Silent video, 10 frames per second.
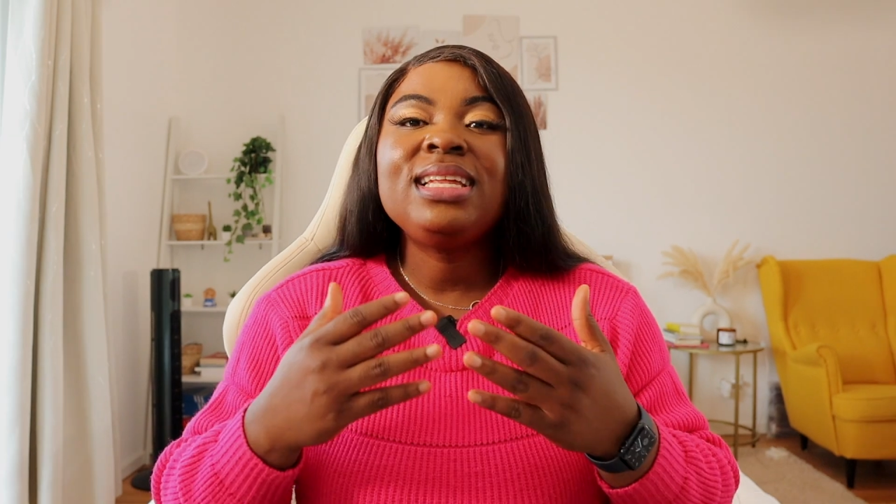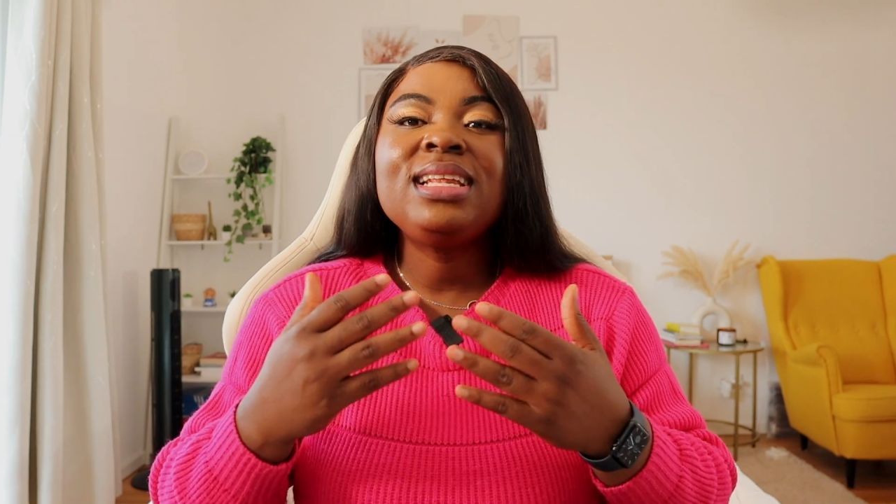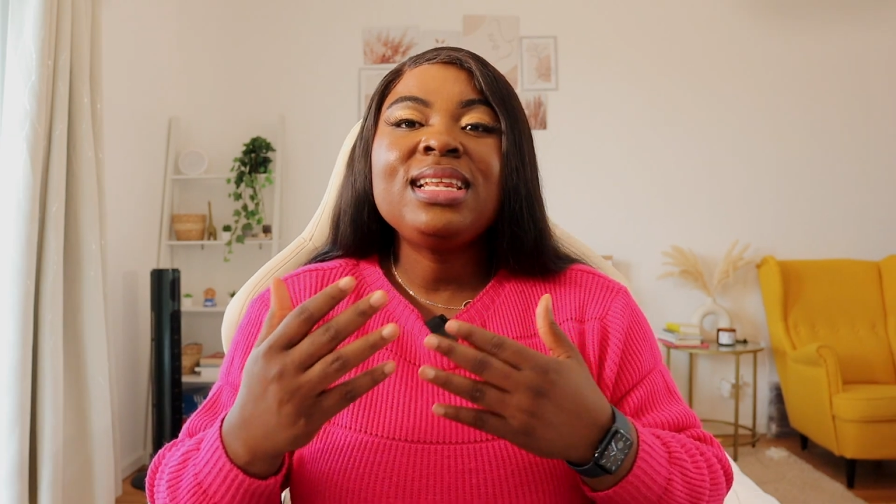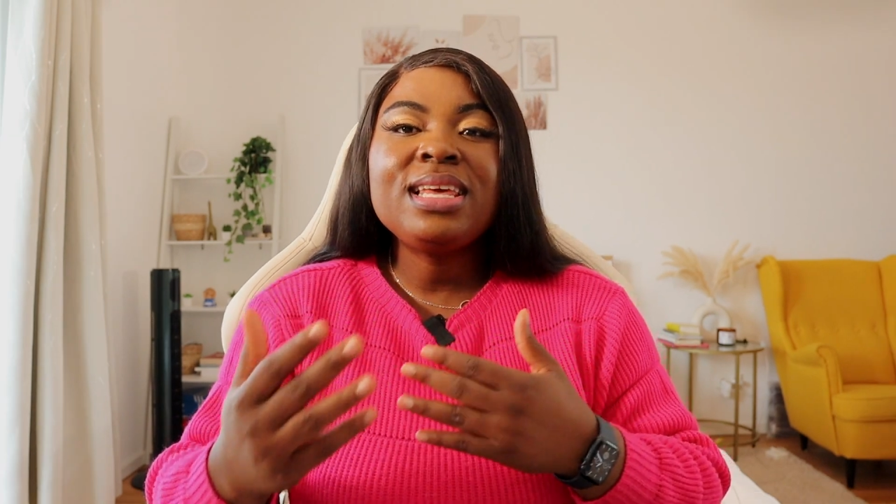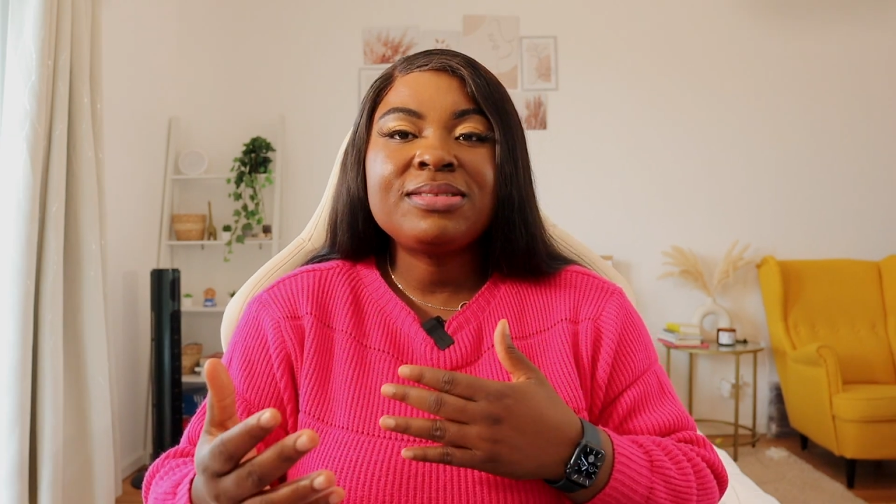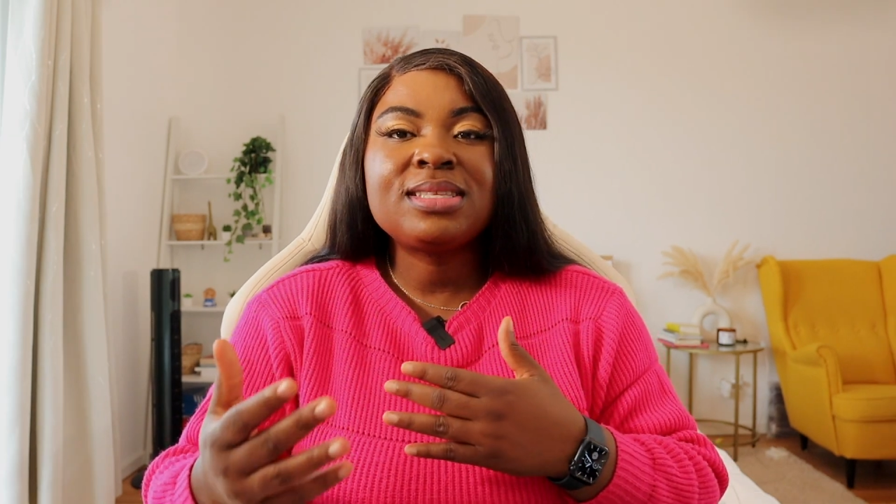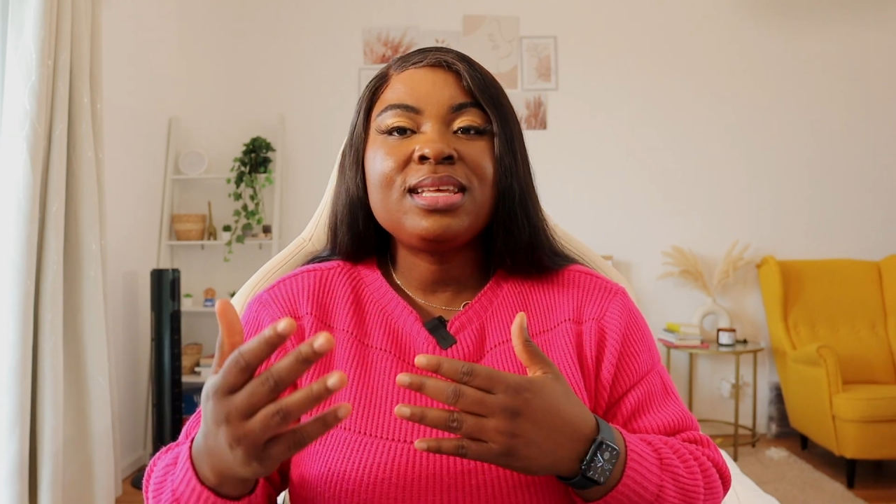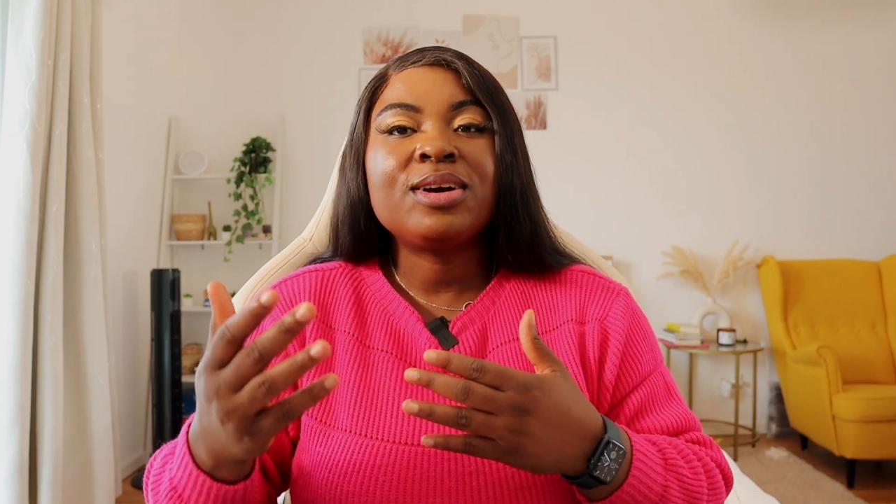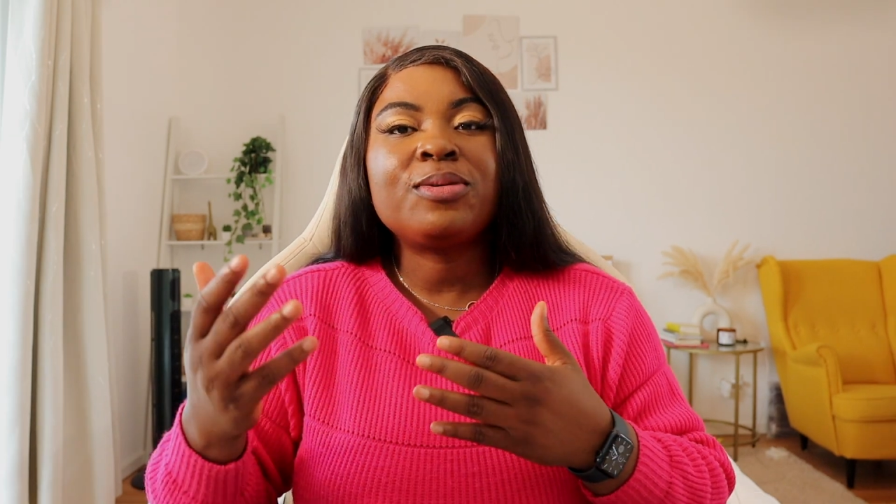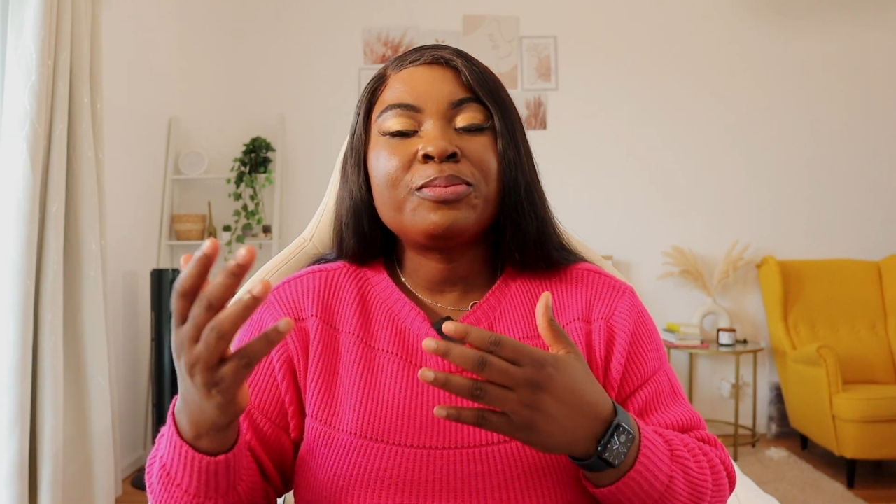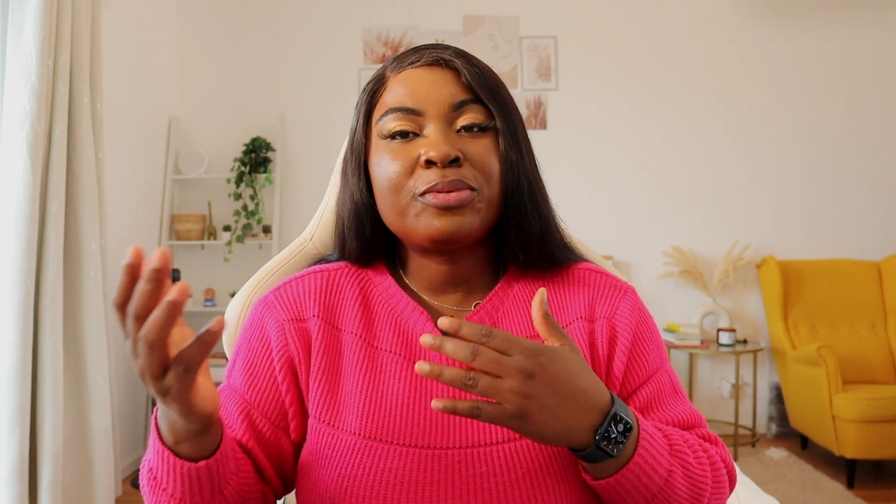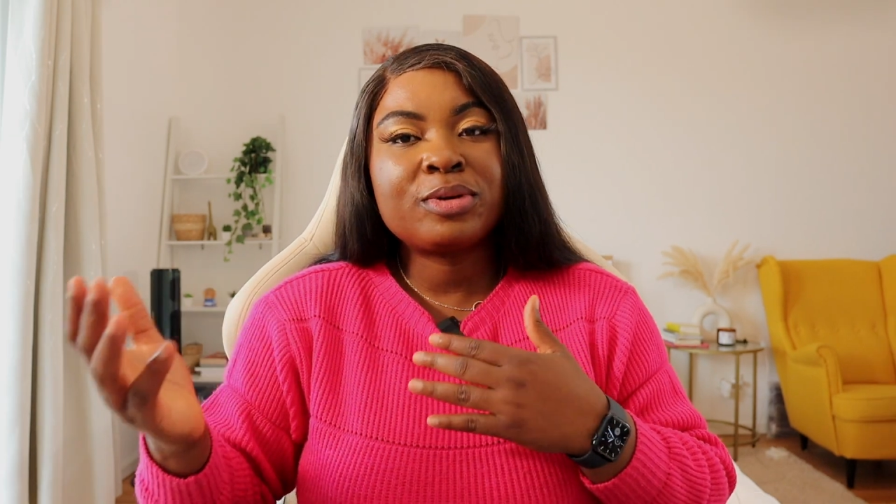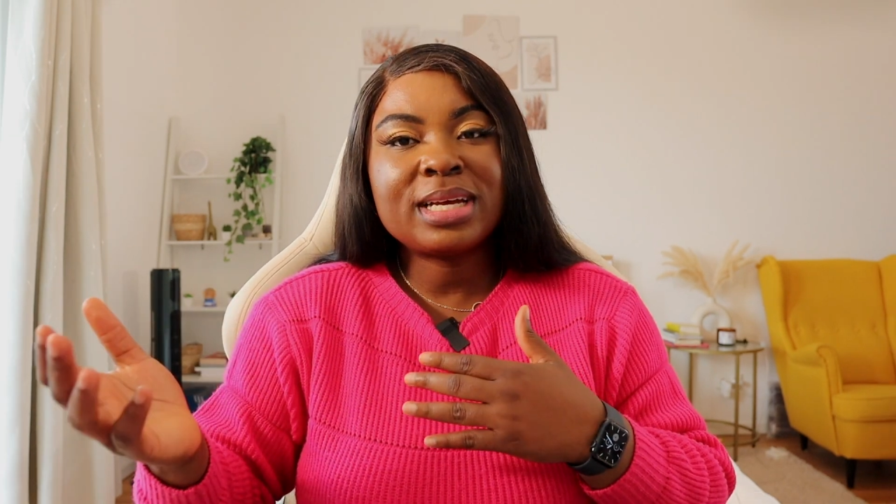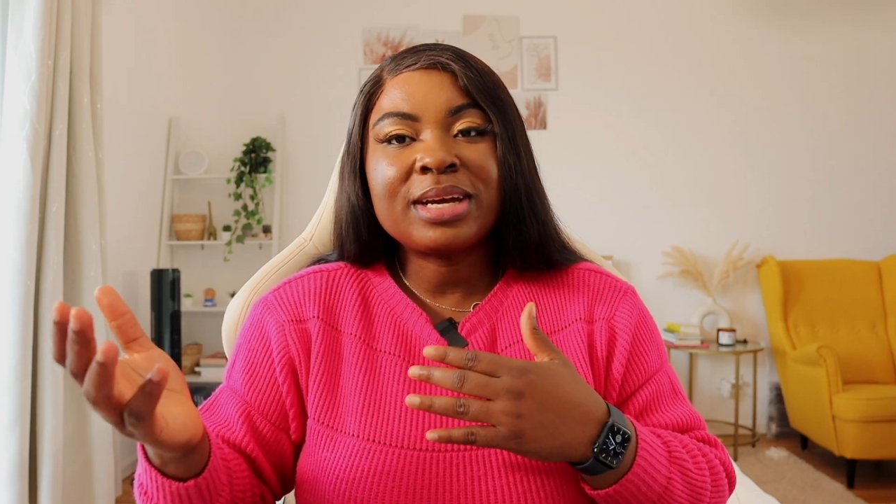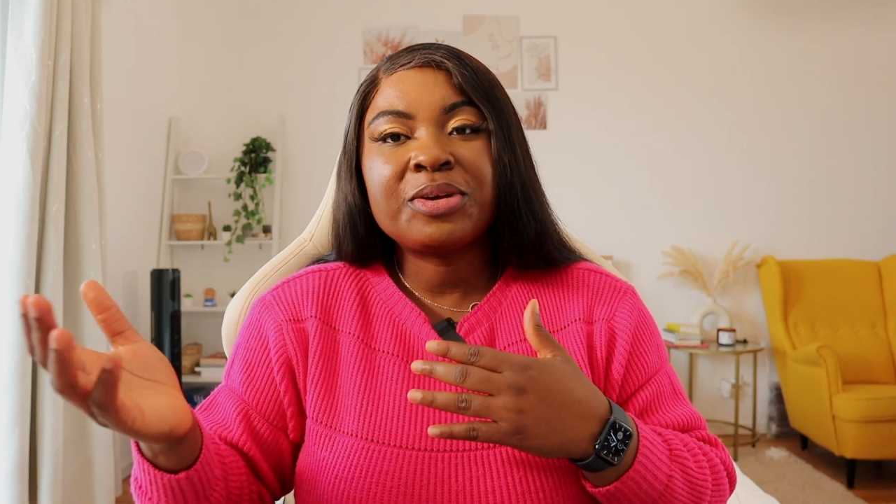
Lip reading: it lifts the broader